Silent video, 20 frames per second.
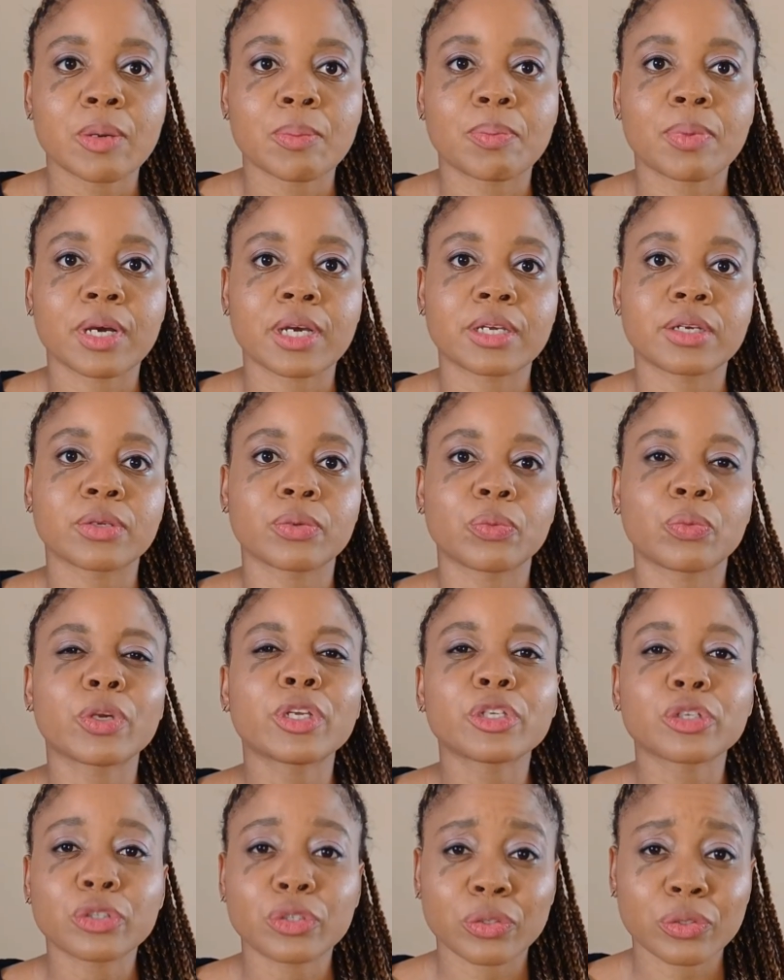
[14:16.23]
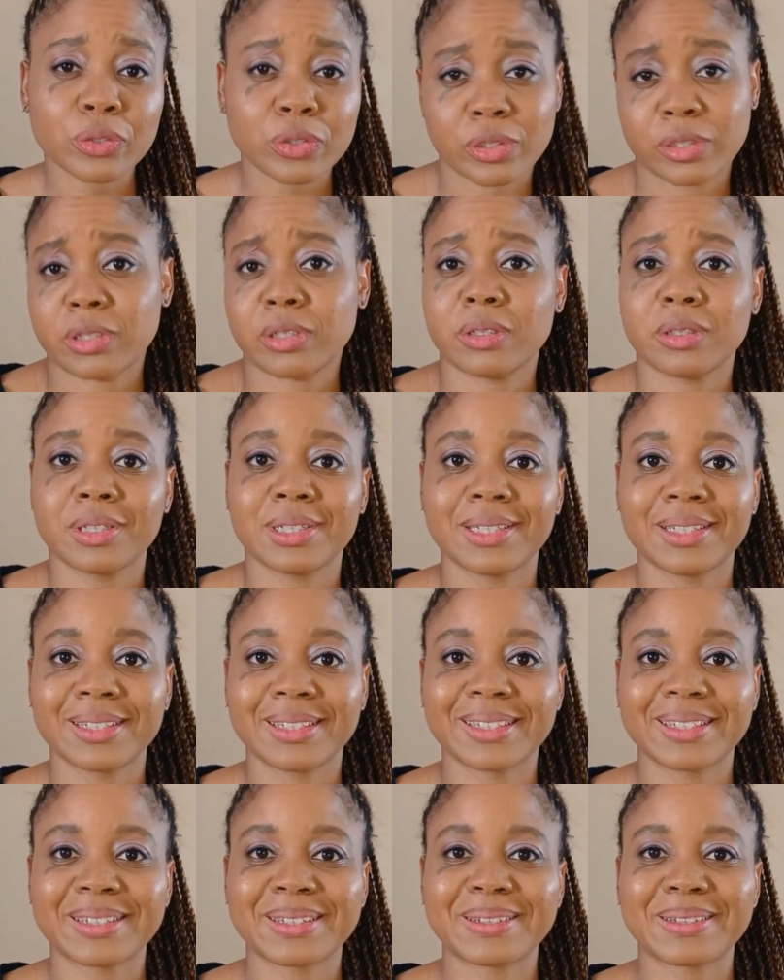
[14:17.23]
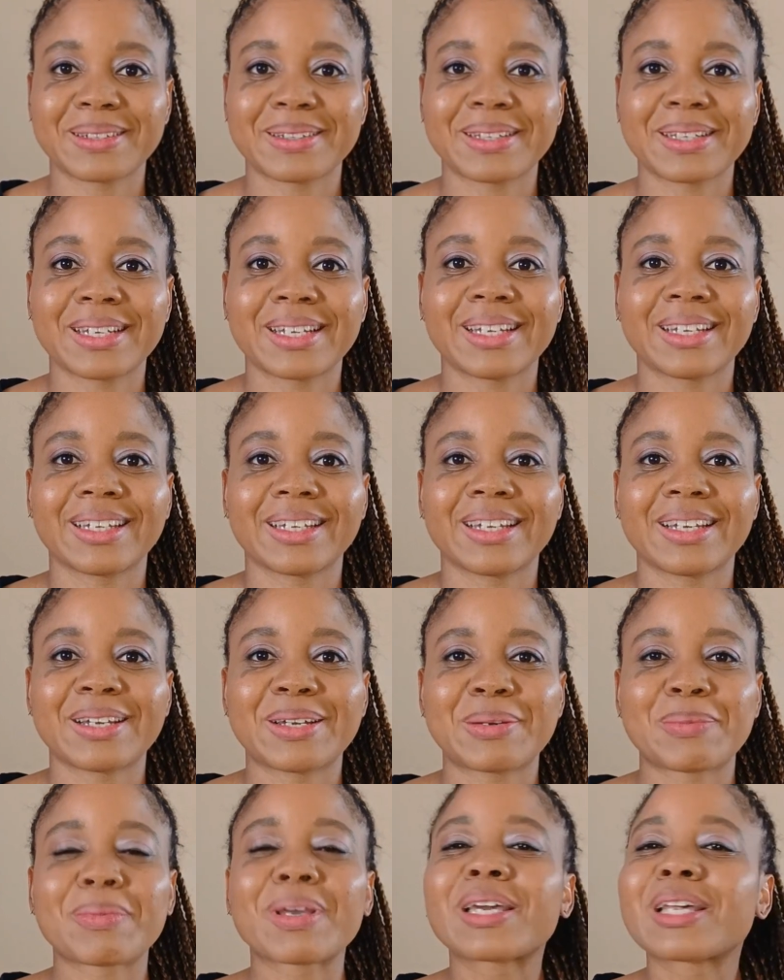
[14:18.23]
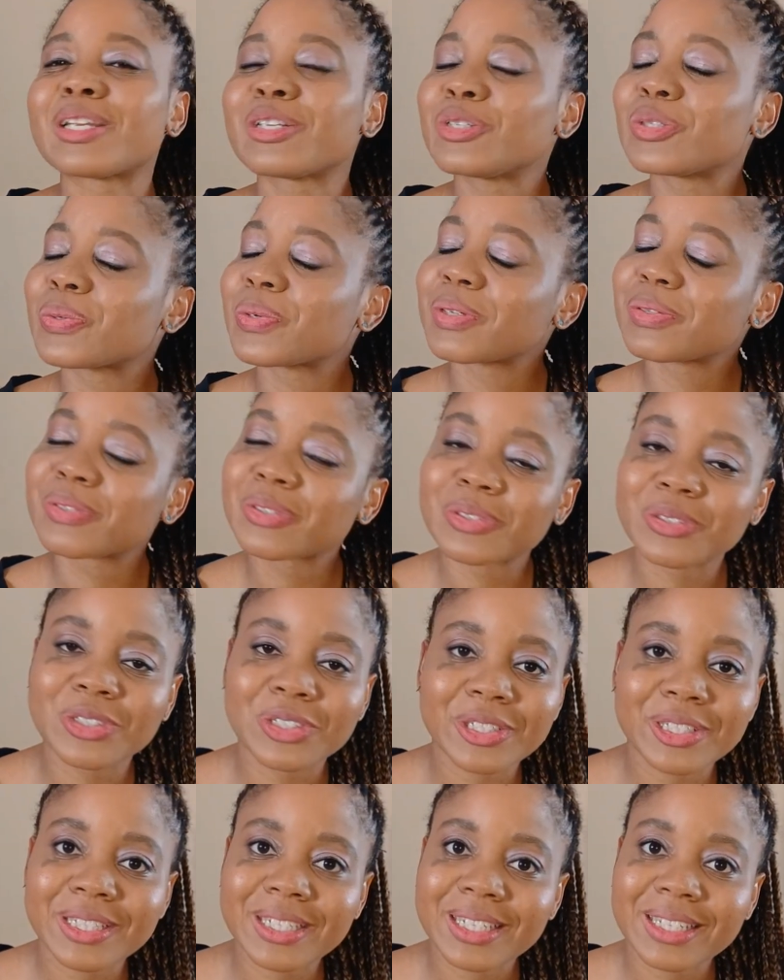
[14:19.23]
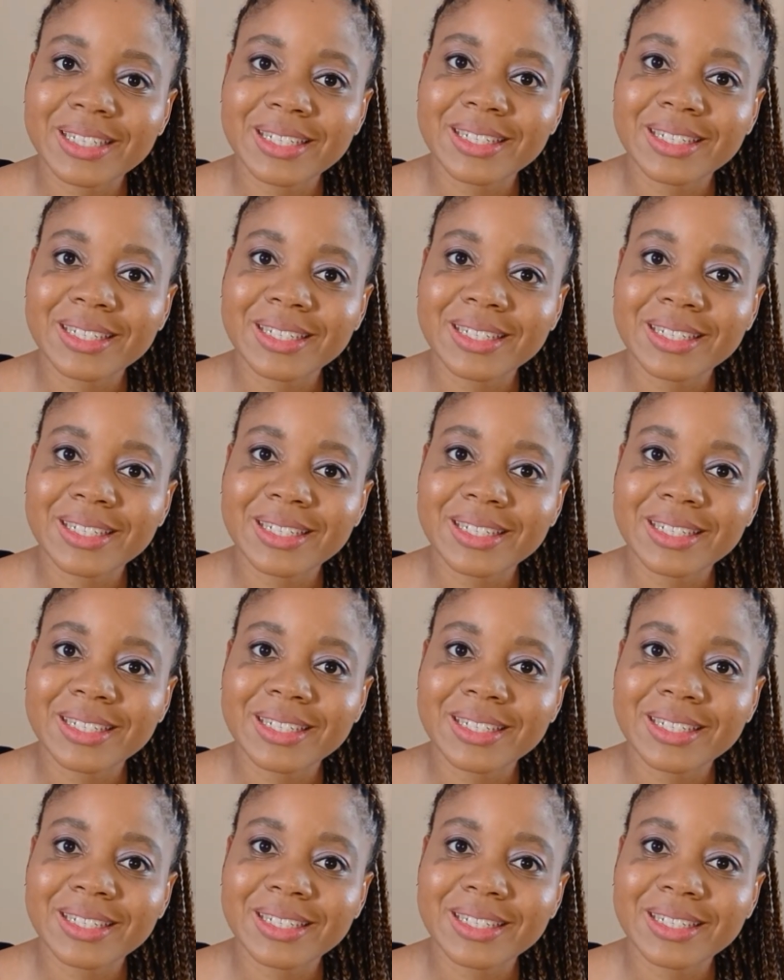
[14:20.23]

But when you do so, make it a joyful journey.